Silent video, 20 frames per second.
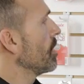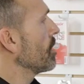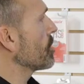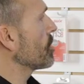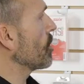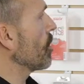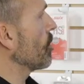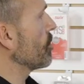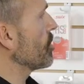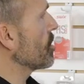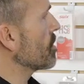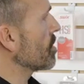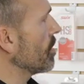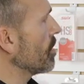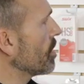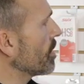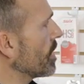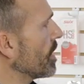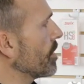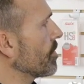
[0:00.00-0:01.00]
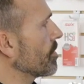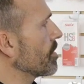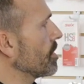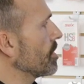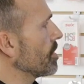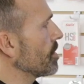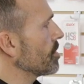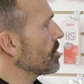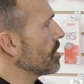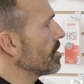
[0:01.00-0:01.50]
So just look at your
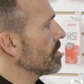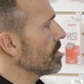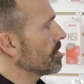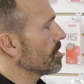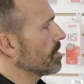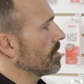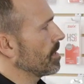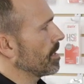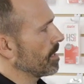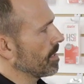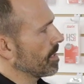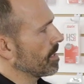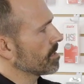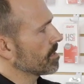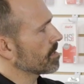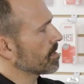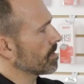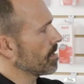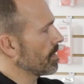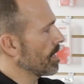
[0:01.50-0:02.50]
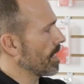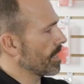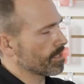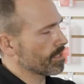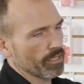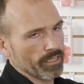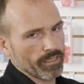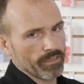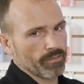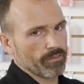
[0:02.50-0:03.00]
conditions and then
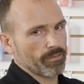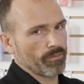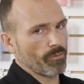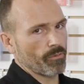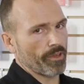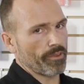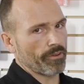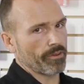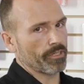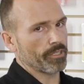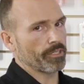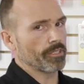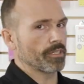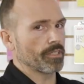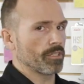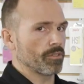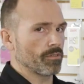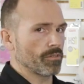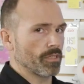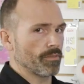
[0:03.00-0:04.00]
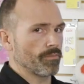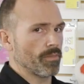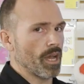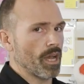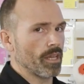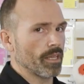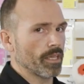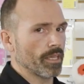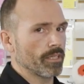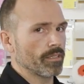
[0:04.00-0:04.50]
select whether you're going to use the
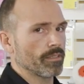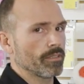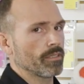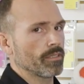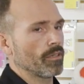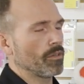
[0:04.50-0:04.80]
moly,